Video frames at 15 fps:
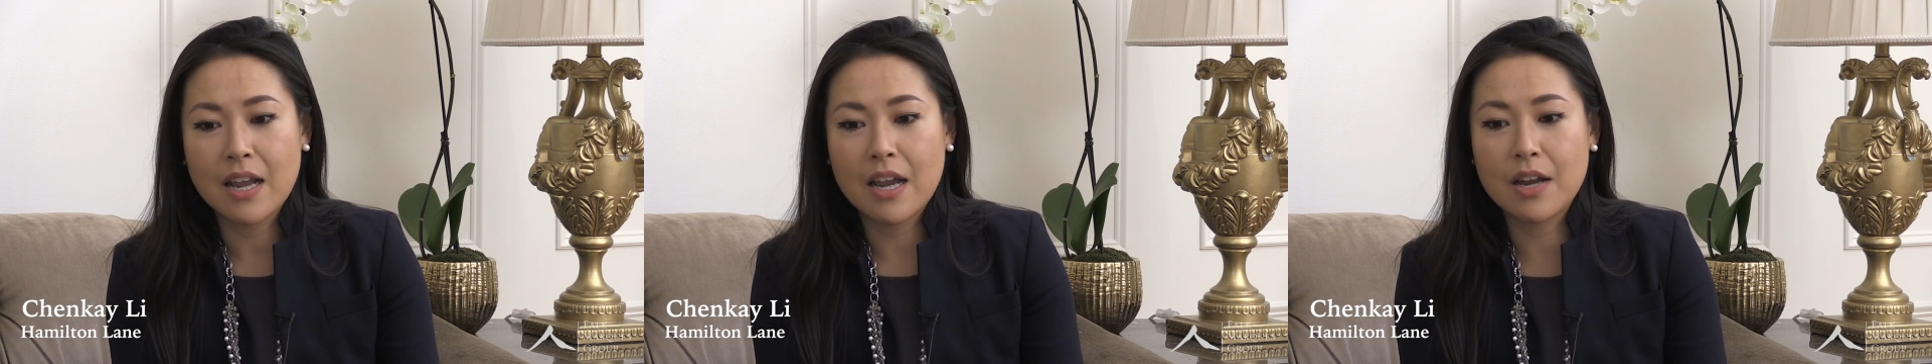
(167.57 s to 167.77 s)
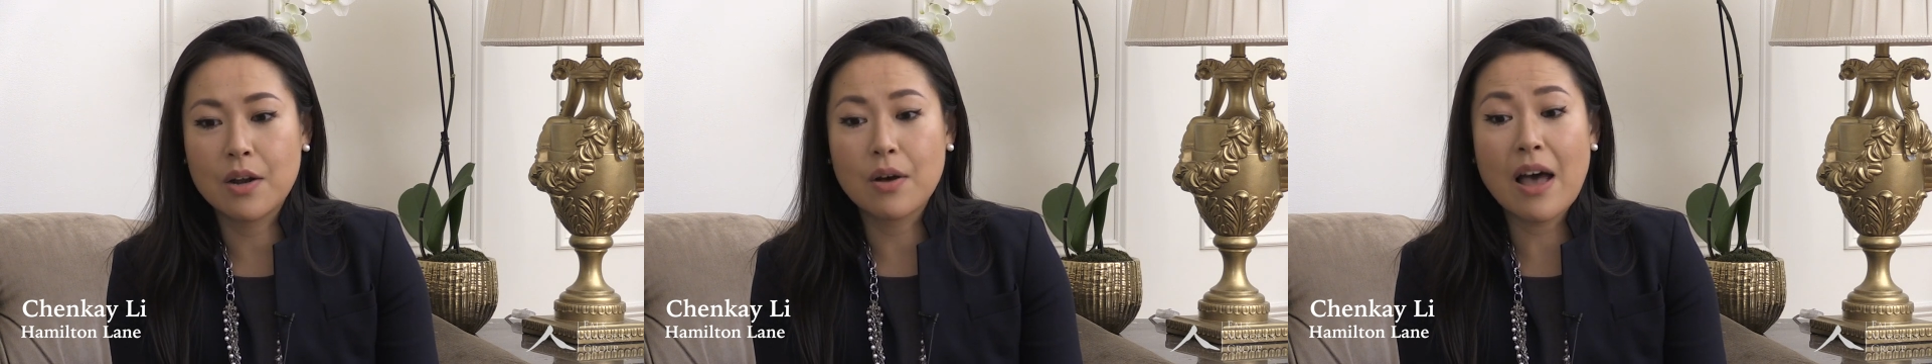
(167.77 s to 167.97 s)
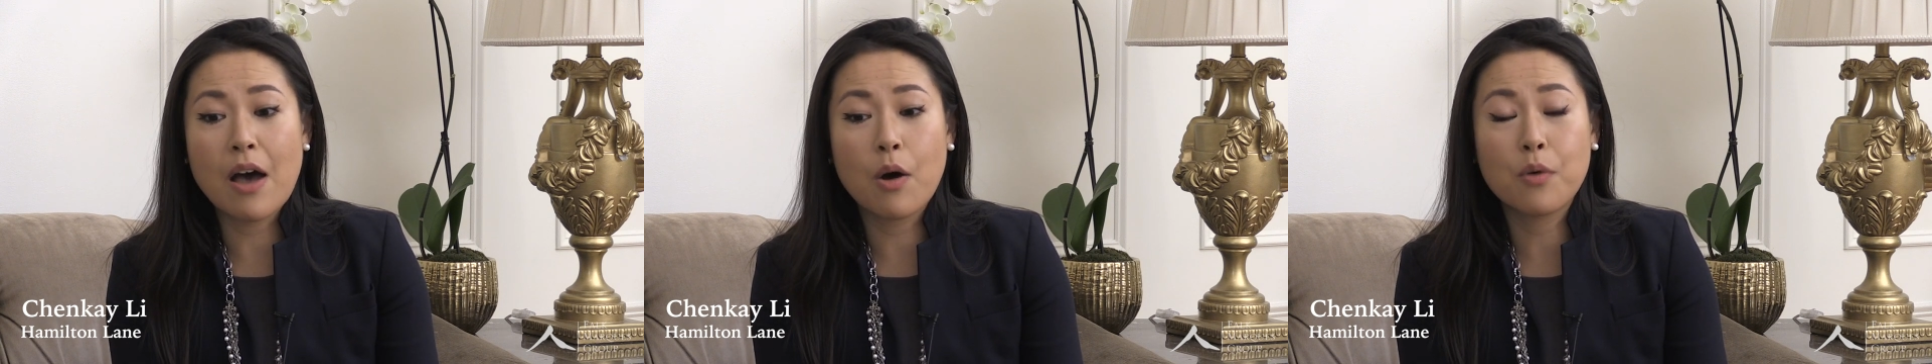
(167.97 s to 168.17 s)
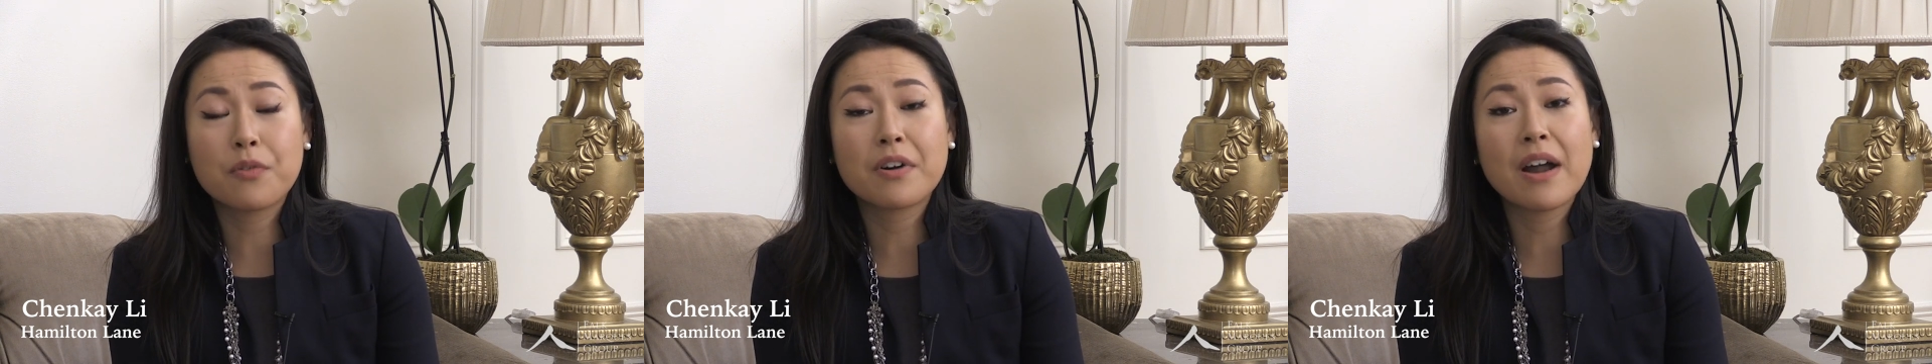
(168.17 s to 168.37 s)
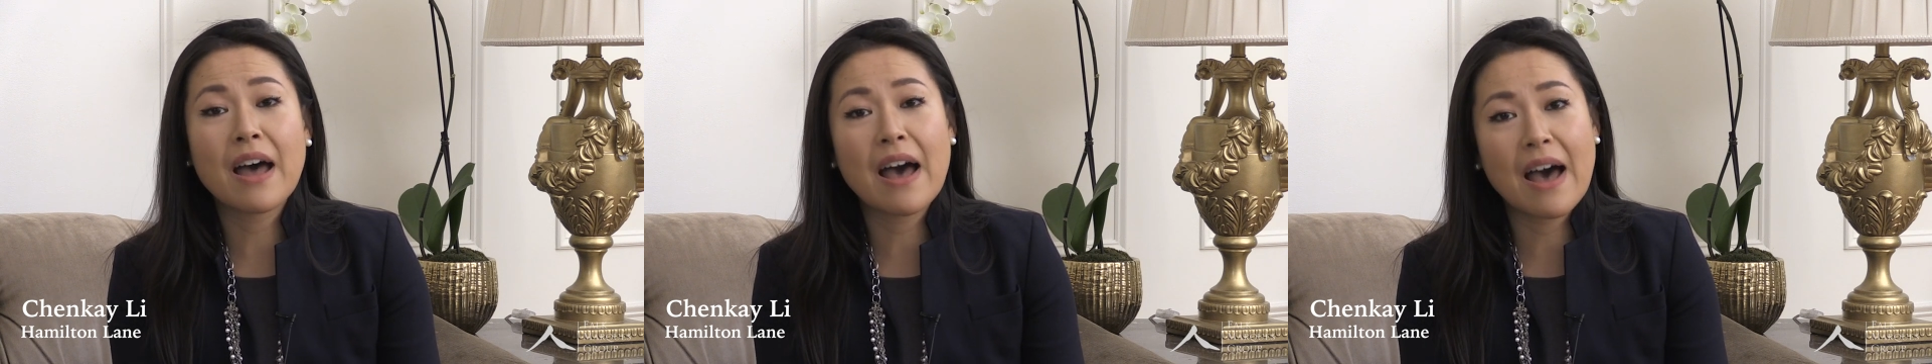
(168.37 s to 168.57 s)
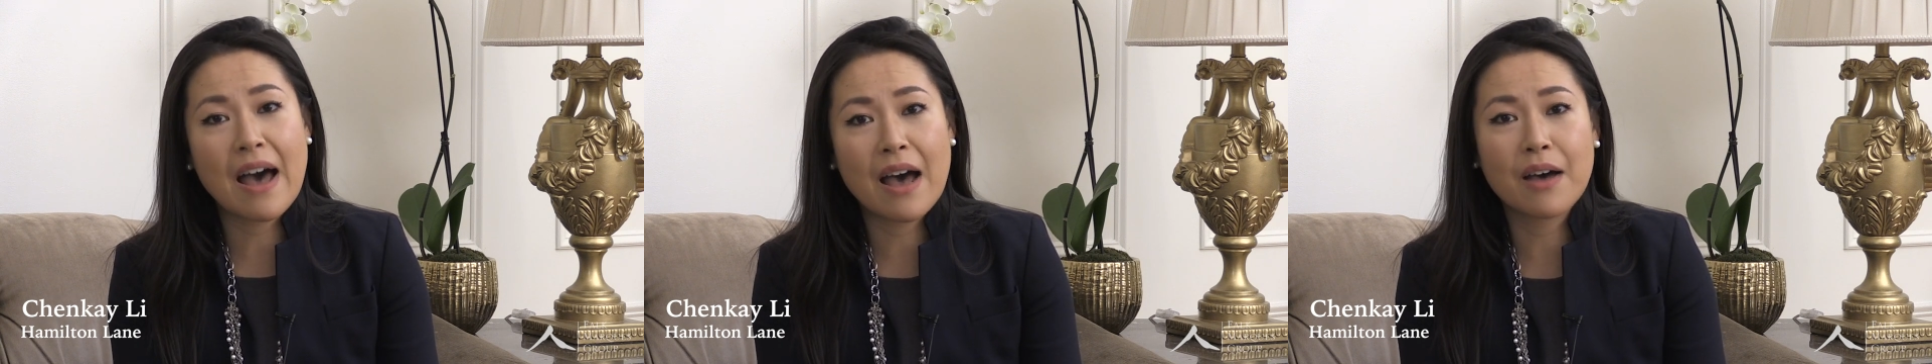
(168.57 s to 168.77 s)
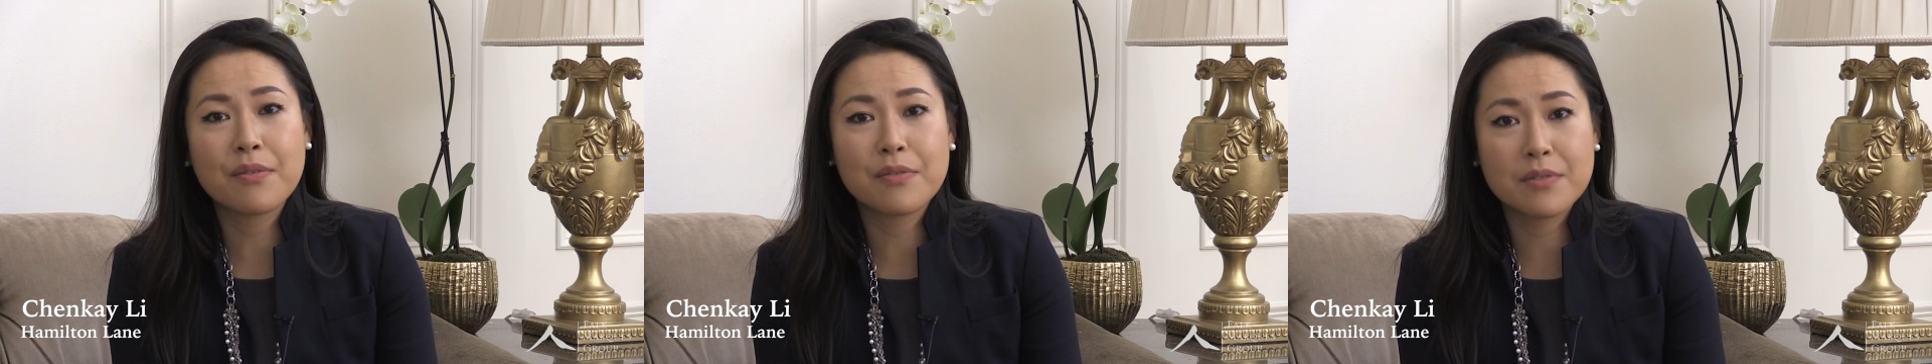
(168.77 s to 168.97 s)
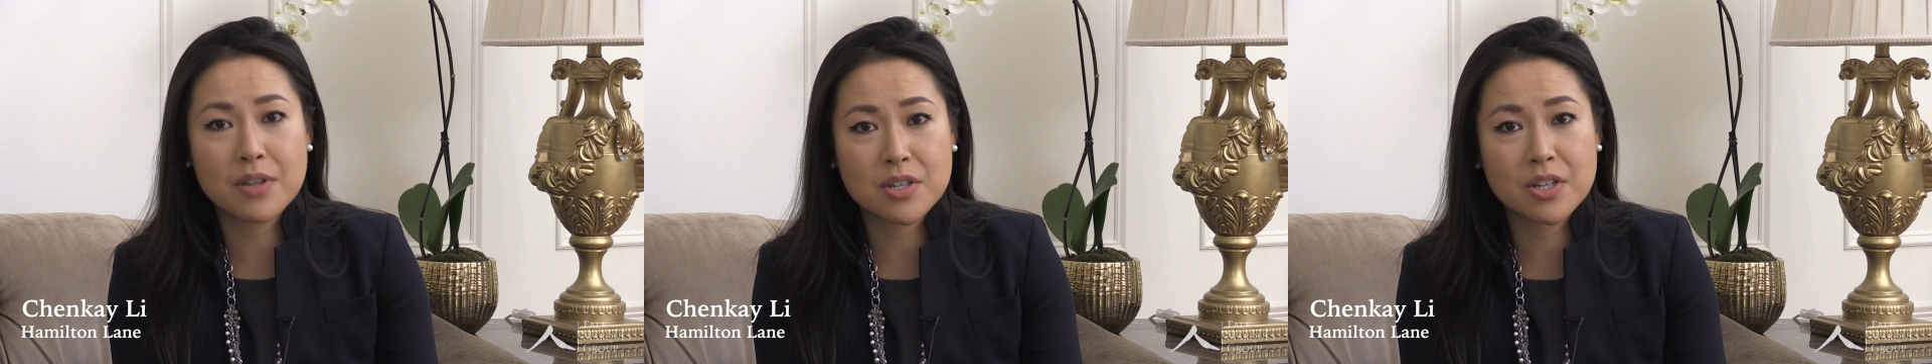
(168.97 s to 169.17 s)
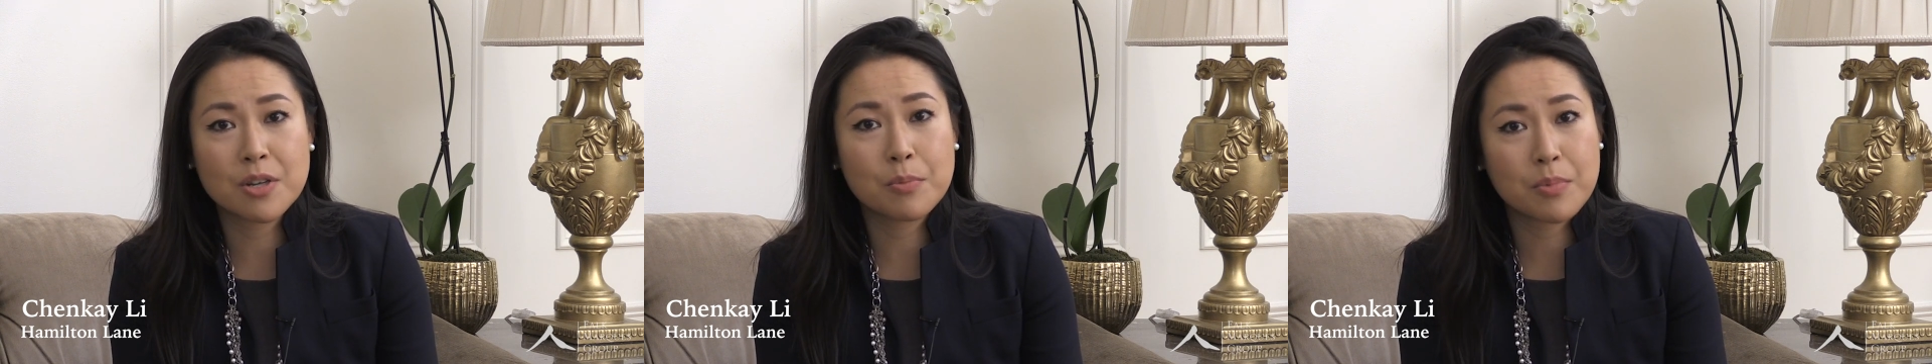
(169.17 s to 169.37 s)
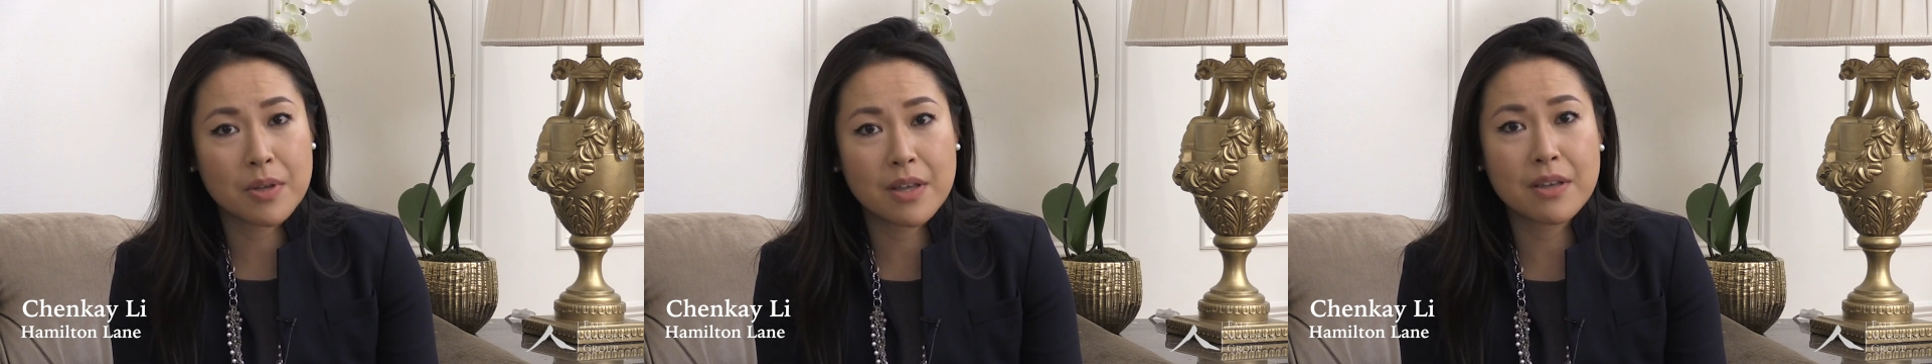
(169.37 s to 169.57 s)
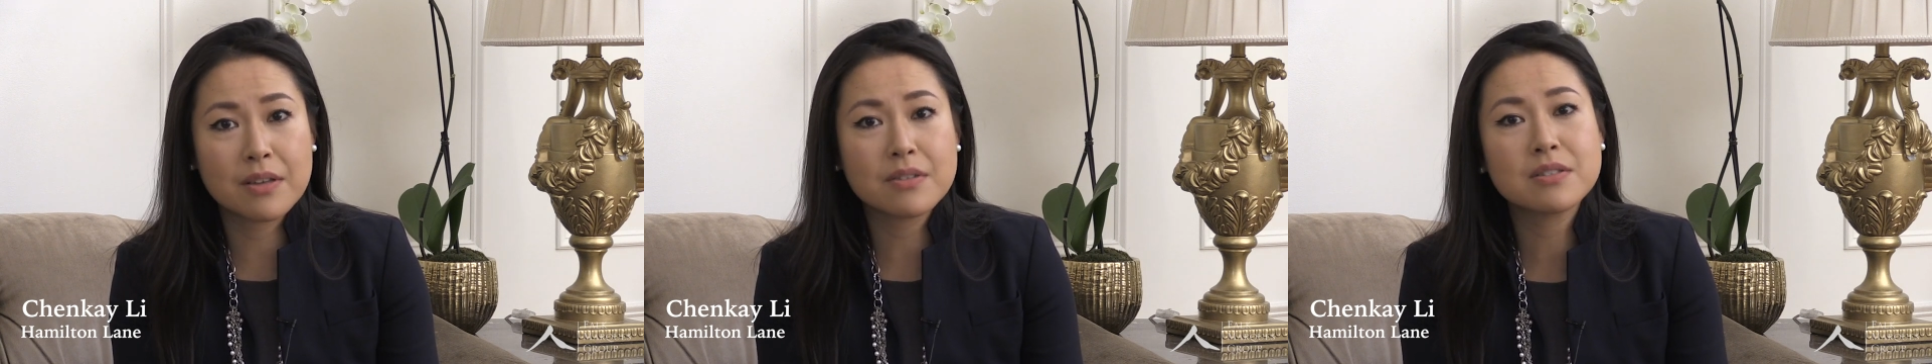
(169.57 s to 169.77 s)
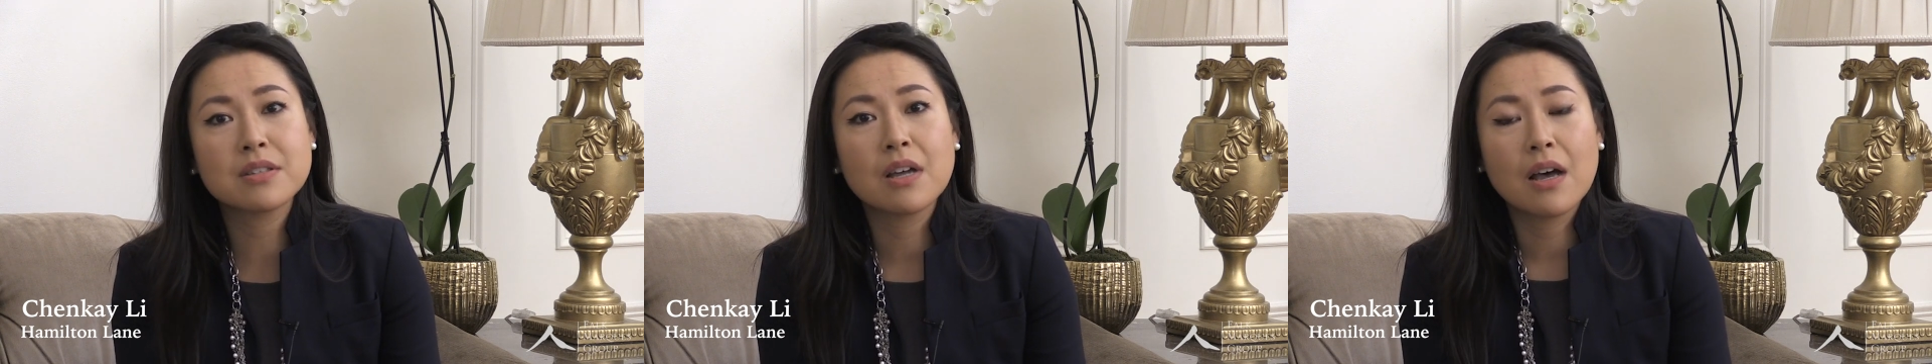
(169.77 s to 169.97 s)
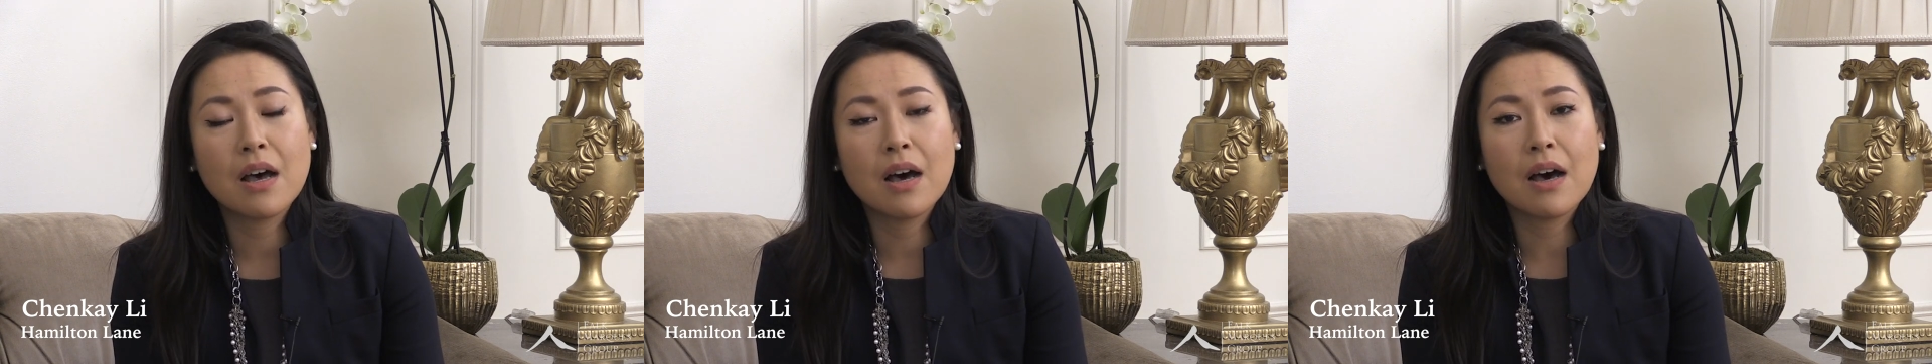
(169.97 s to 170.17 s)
you know, over a half of the GPs